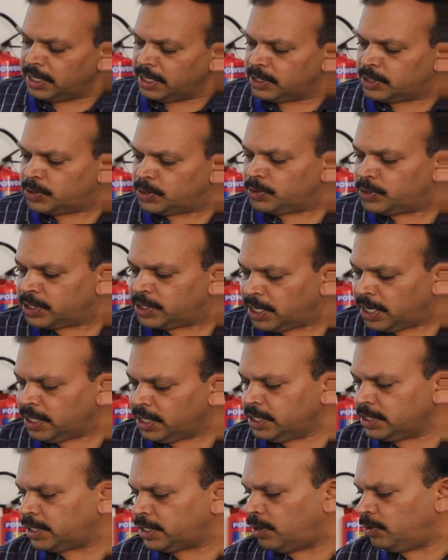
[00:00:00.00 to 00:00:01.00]
is to stir
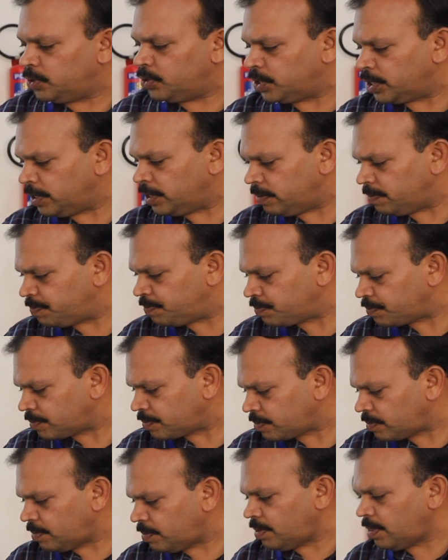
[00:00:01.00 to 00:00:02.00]
the solution.
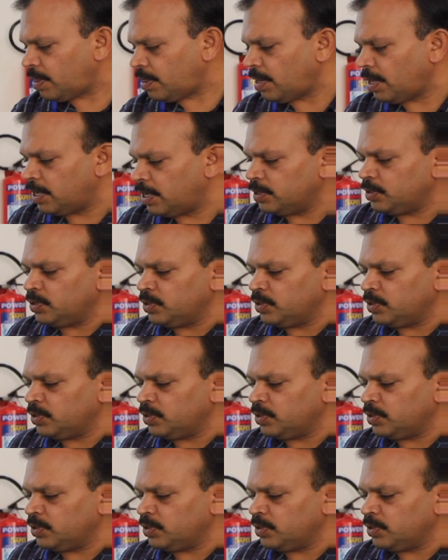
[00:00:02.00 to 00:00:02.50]
So